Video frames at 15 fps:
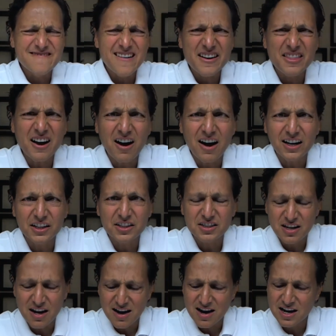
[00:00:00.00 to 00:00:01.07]
the hottest
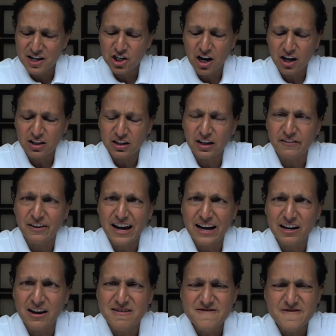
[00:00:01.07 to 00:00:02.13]
chocolate I've
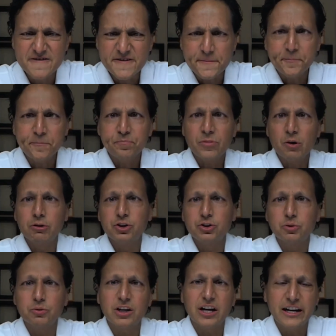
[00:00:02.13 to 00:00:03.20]
had, which was
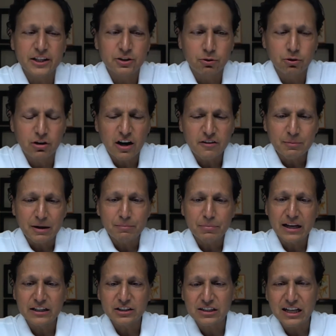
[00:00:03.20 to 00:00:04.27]
when I had grown off my
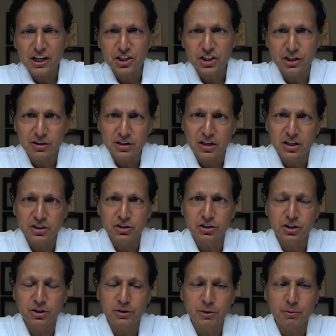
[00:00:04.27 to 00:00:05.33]
plants last year in the
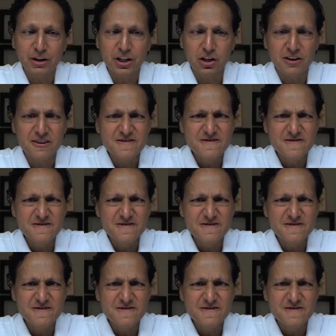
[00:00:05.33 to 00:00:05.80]
100-degree weather.